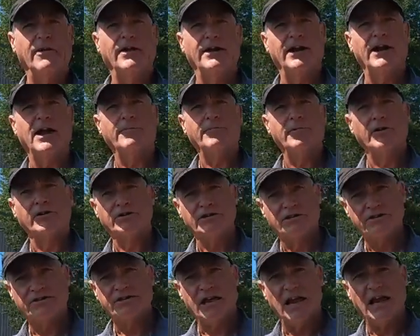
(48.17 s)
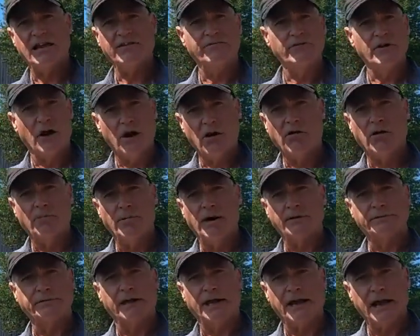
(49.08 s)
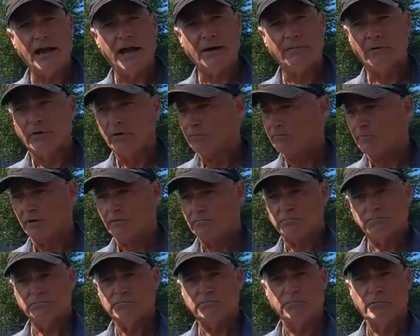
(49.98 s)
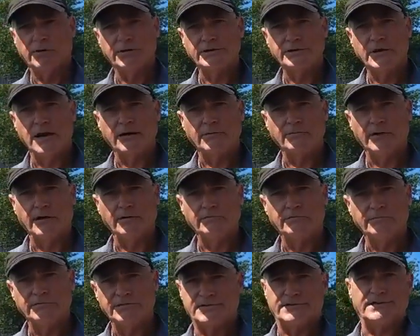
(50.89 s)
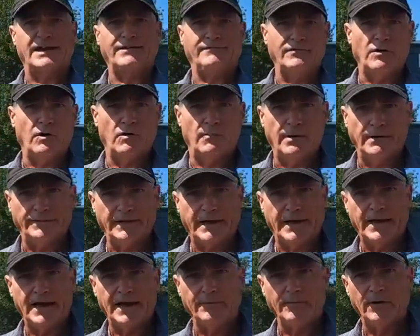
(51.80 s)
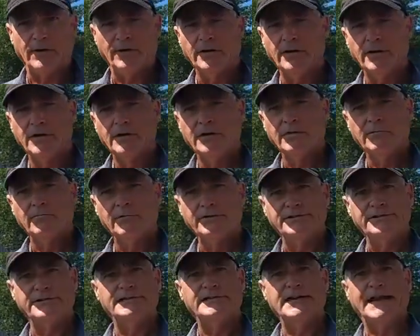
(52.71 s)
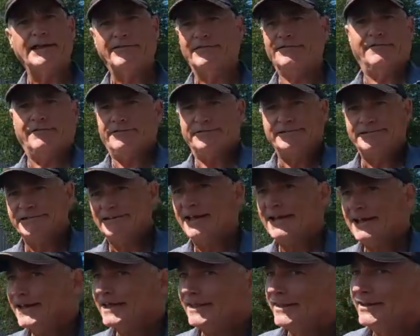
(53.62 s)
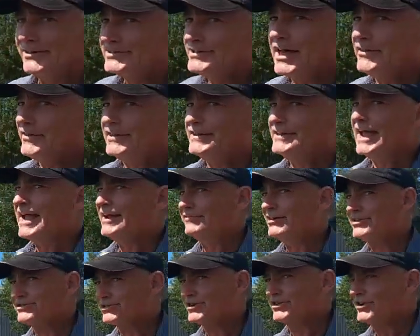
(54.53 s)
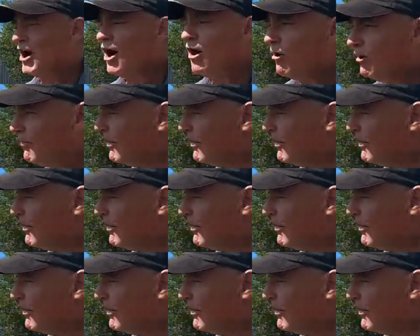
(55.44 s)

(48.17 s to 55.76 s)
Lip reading: running up here. Does Dave know about the hammer? I'm like, what are you talking about? Does Dave know about the hammer? But that one, there's nothing Dave doesn't know